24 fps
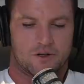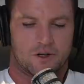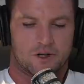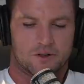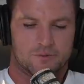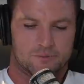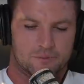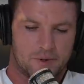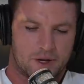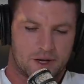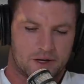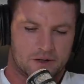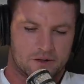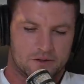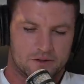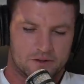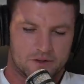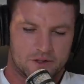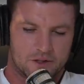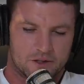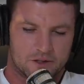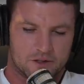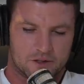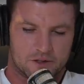right, back
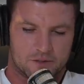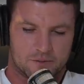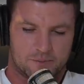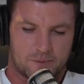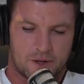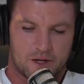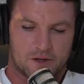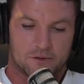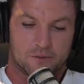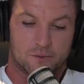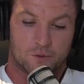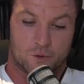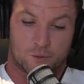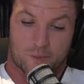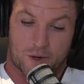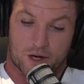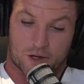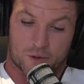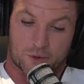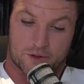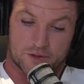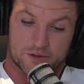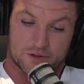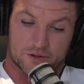
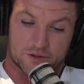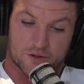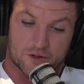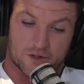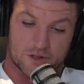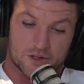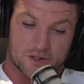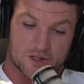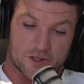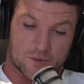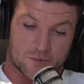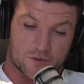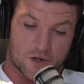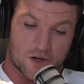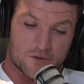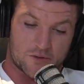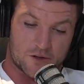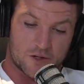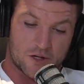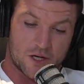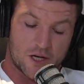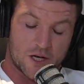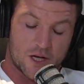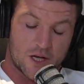quickly. Sorry, I just skimmed over it.
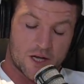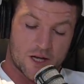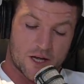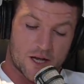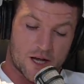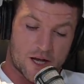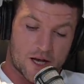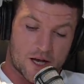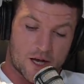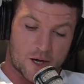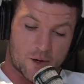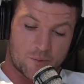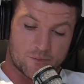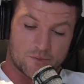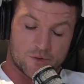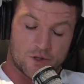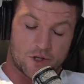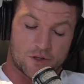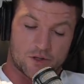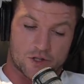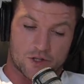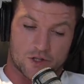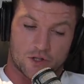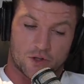
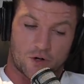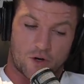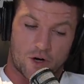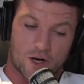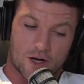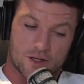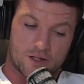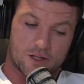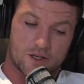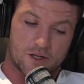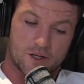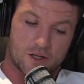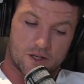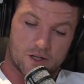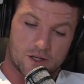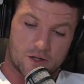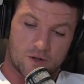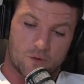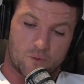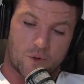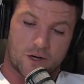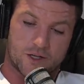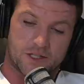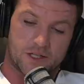You signed a
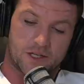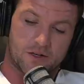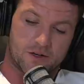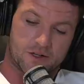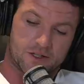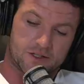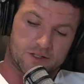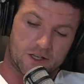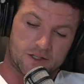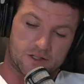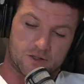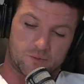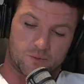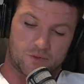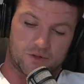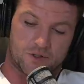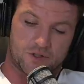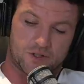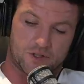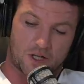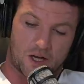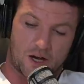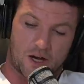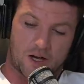one-year extension with the
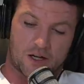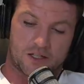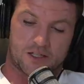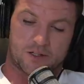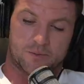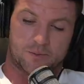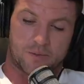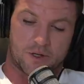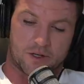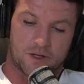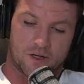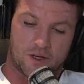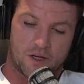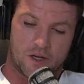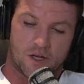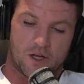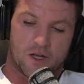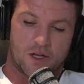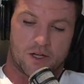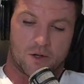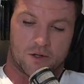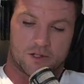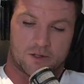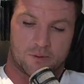Sharks, but
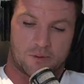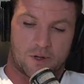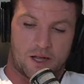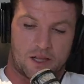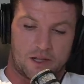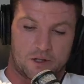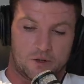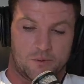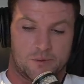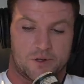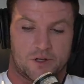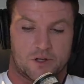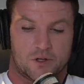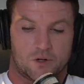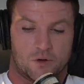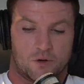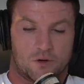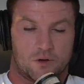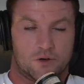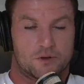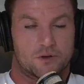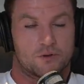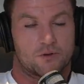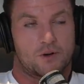there was a little bit of
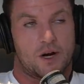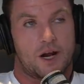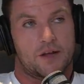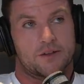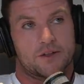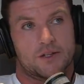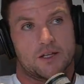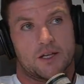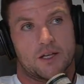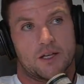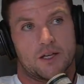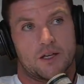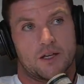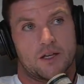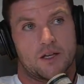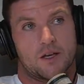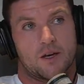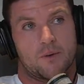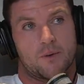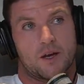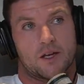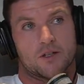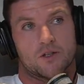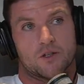talk throughout the year
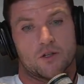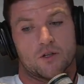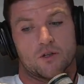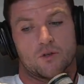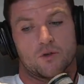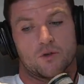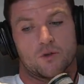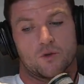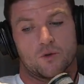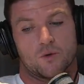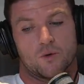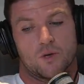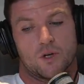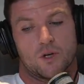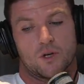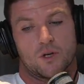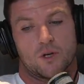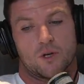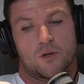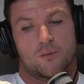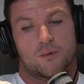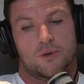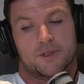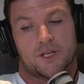about you
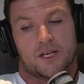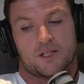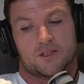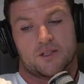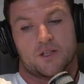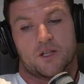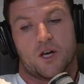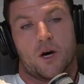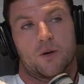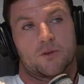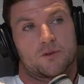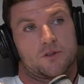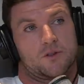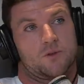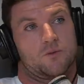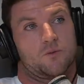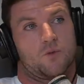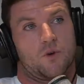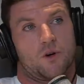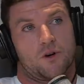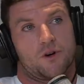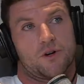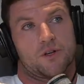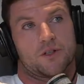potentially going to the
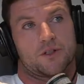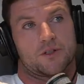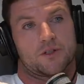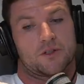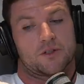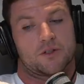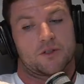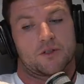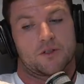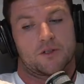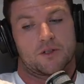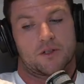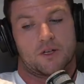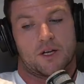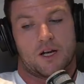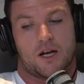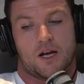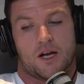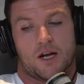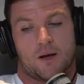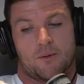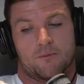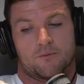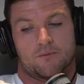Warriors.
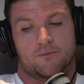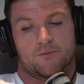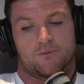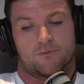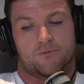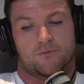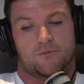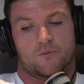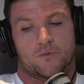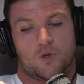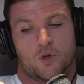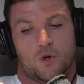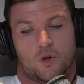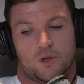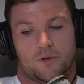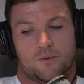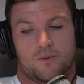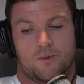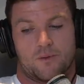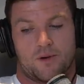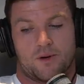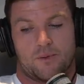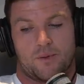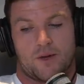Talk to me a
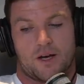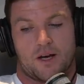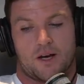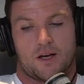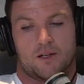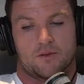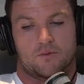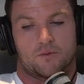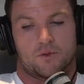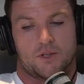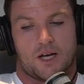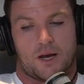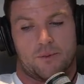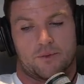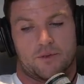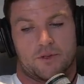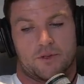bit about what happened